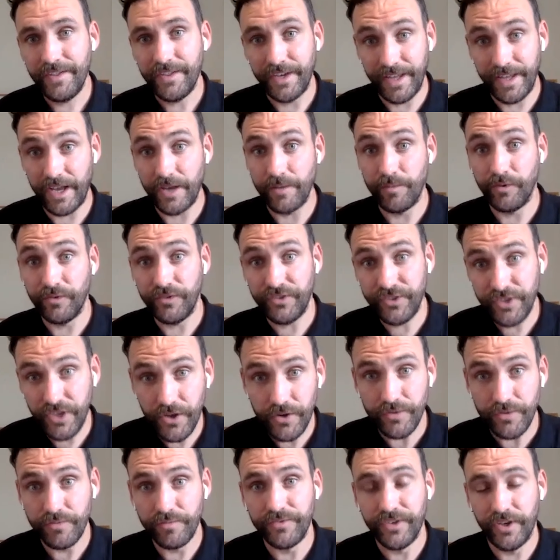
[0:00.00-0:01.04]
that enables
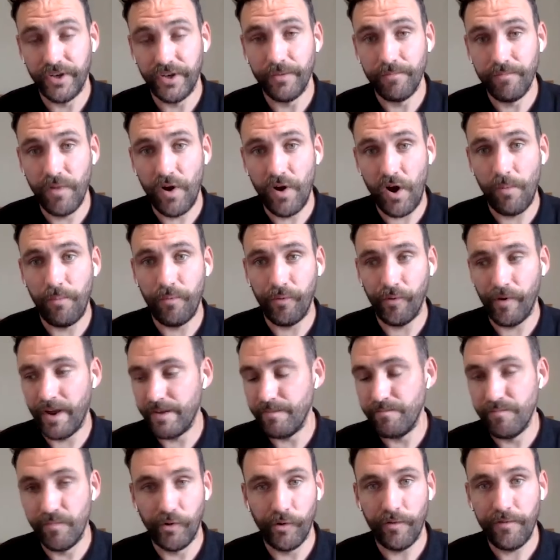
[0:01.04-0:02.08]
you to
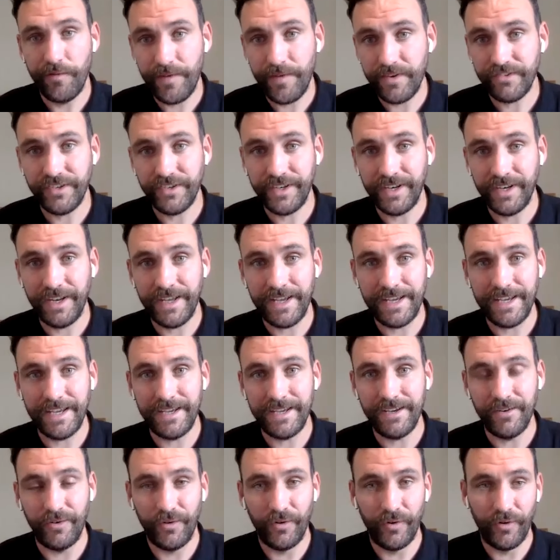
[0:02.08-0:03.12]
operate more
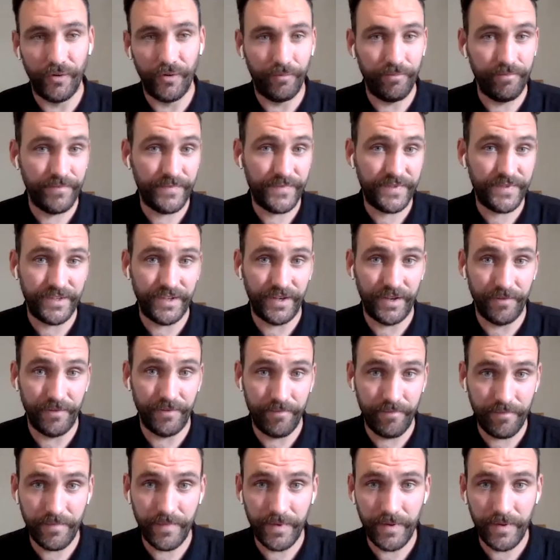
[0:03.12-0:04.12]
efficiently or to